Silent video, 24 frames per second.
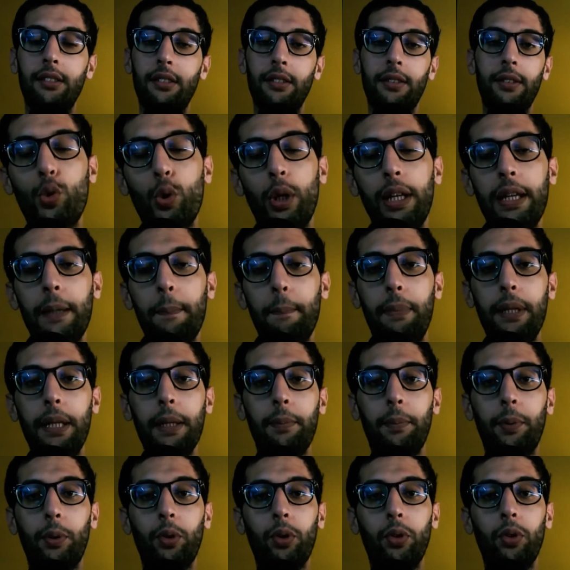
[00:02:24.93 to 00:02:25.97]
Usually
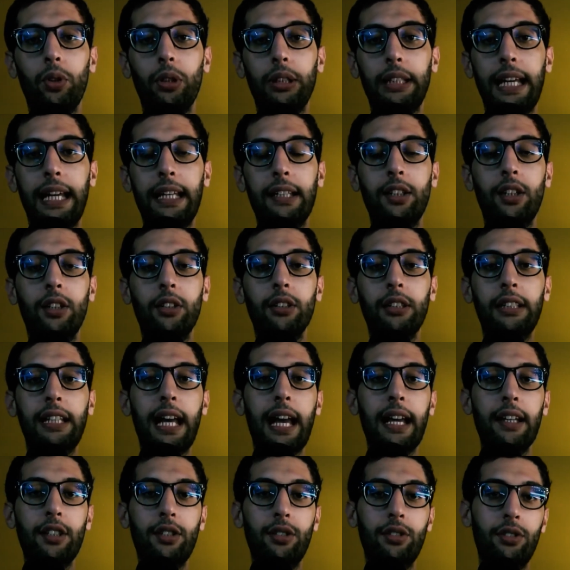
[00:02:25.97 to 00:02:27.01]
people, they don't
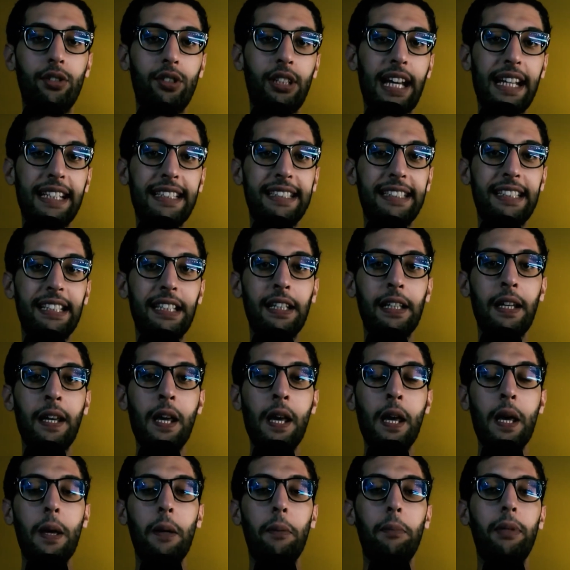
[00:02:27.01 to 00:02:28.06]
like to do testing
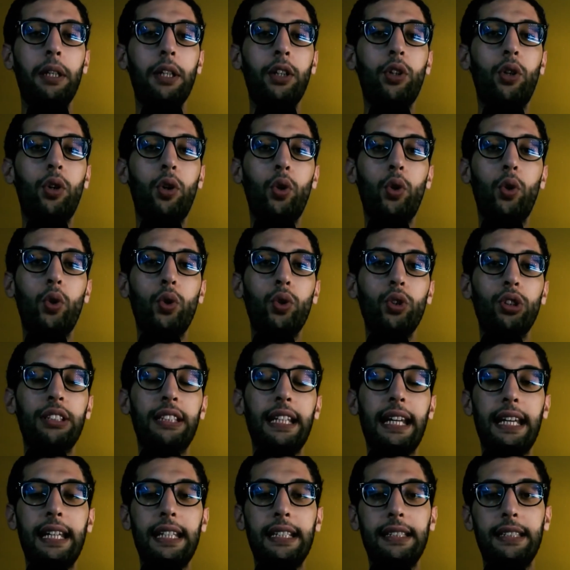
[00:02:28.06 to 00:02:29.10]
because
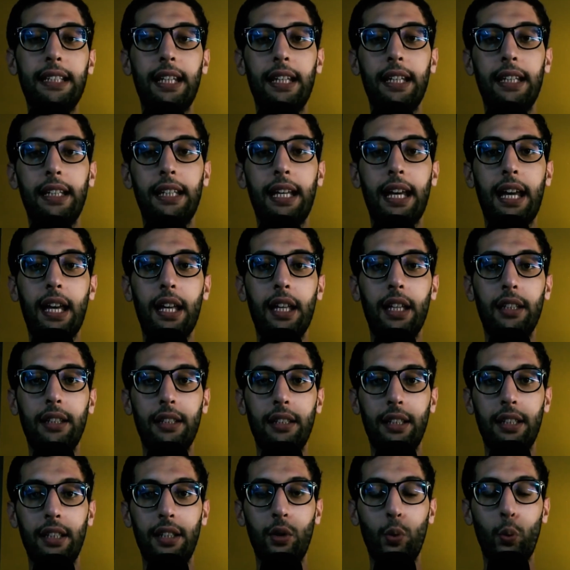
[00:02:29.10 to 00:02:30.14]
they say that
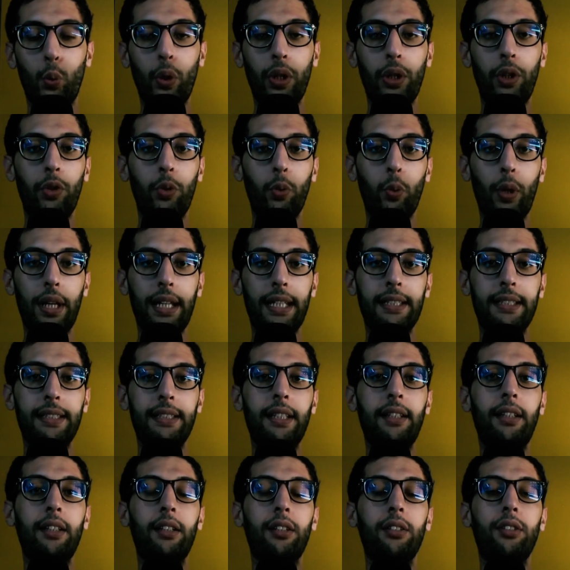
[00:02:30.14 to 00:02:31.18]
it will
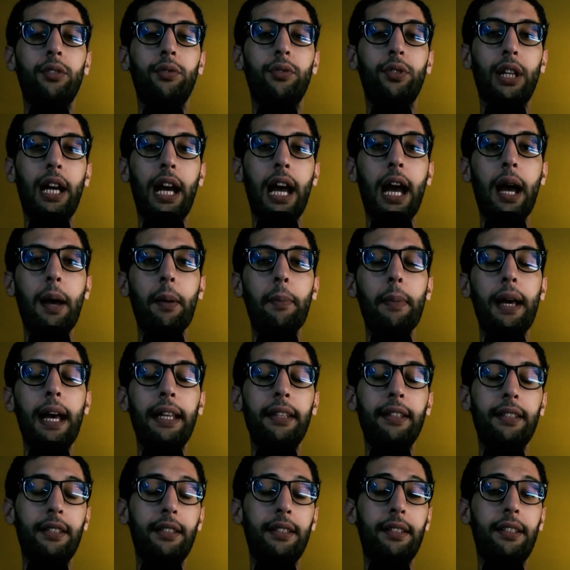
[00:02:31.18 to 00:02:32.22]
waste a lot of time
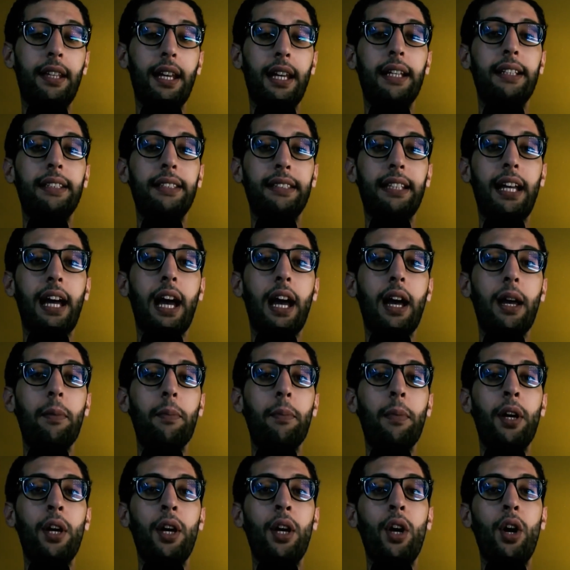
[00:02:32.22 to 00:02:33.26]
and it takes
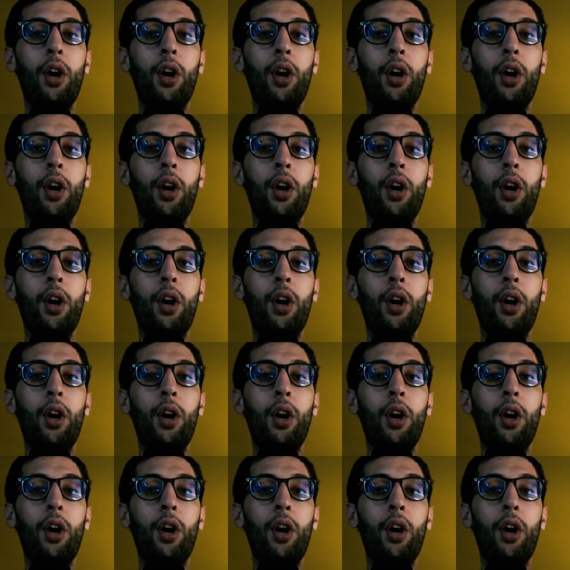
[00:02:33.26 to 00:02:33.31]
time.